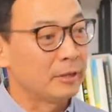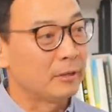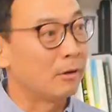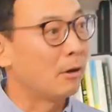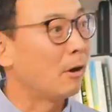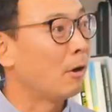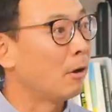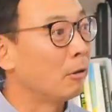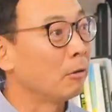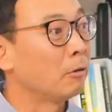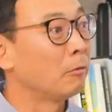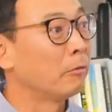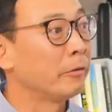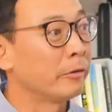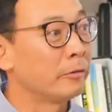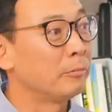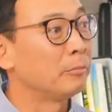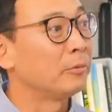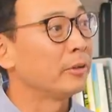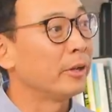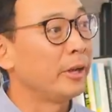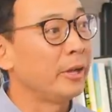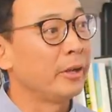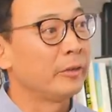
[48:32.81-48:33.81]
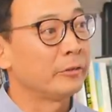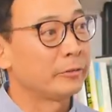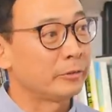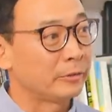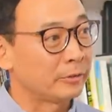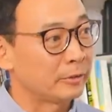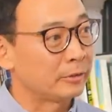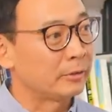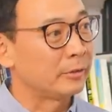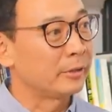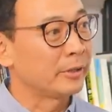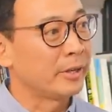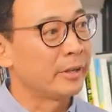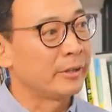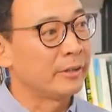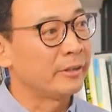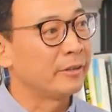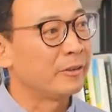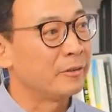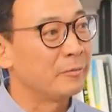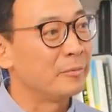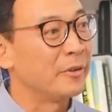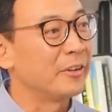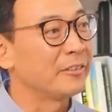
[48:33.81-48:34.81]
you know all over the place or, or
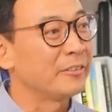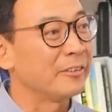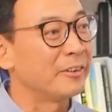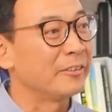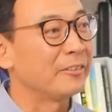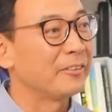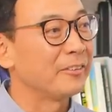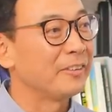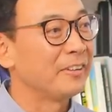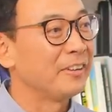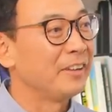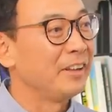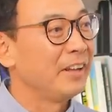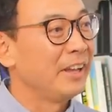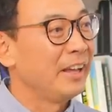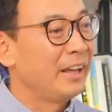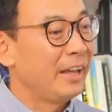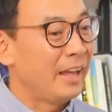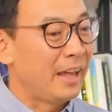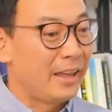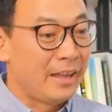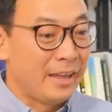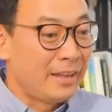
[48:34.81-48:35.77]
getting in their business? Yeah.